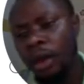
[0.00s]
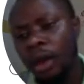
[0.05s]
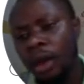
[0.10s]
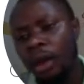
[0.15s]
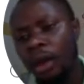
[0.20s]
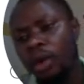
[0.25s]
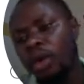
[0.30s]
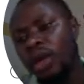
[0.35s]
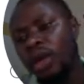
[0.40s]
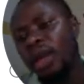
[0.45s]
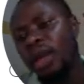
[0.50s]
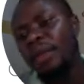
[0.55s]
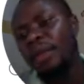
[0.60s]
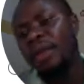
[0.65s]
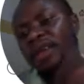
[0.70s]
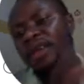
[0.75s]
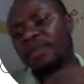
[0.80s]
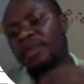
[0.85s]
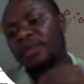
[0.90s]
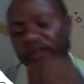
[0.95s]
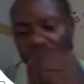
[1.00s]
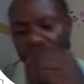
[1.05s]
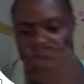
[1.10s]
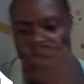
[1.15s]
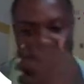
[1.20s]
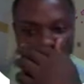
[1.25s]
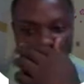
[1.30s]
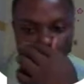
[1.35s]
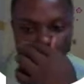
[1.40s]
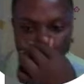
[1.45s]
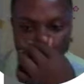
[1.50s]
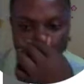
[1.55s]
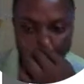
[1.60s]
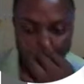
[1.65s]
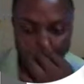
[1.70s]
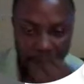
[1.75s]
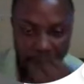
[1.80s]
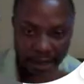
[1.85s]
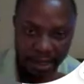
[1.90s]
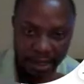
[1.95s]
Okay, let me explain something to you
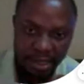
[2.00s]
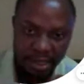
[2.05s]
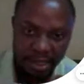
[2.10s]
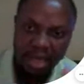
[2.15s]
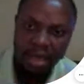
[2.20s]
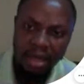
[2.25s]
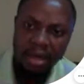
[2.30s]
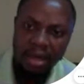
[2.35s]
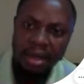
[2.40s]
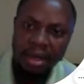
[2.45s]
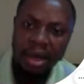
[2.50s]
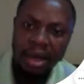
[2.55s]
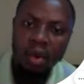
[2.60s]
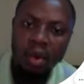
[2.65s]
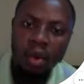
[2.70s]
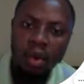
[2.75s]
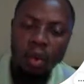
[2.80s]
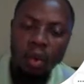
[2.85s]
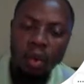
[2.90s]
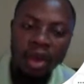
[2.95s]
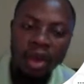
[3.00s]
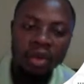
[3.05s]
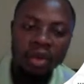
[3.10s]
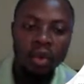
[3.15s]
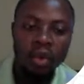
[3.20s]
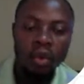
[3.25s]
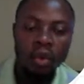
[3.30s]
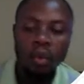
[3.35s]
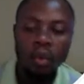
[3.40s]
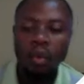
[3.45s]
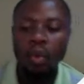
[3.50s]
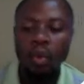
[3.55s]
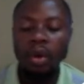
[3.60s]
guys. Now, when you